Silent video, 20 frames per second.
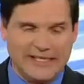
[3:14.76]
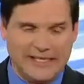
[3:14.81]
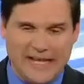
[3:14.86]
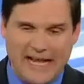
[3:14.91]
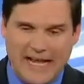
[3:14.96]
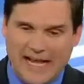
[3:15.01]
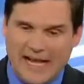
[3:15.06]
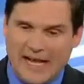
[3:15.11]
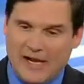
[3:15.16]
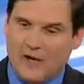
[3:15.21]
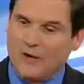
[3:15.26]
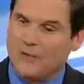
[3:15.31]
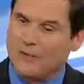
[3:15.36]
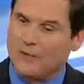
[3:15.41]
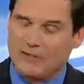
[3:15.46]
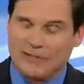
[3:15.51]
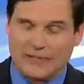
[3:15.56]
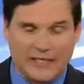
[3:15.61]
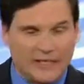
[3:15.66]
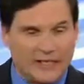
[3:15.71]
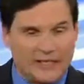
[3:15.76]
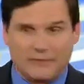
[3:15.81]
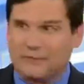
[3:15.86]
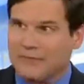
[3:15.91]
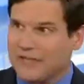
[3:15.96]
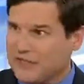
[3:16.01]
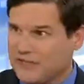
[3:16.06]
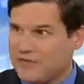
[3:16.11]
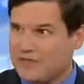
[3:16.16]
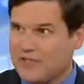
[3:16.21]
Now,
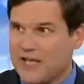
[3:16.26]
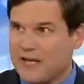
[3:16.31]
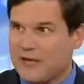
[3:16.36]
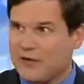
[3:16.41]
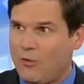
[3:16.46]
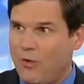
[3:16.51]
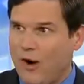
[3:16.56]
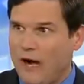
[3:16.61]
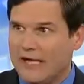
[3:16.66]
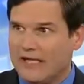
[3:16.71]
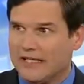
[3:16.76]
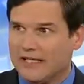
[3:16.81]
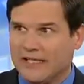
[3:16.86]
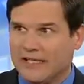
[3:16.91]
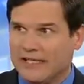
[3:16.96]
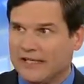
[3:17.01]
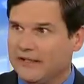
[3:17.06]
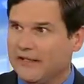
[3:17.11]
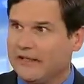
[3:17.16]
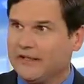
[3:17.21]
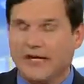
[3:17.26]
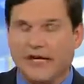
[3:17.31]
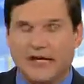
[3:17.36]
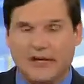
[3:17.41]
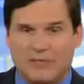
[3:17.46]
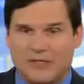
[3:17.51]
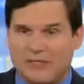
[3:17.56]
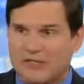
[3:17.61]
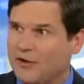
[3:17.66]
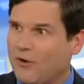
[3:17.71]
as you said quietly,
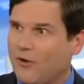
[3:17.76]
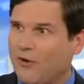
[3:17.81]
Mr.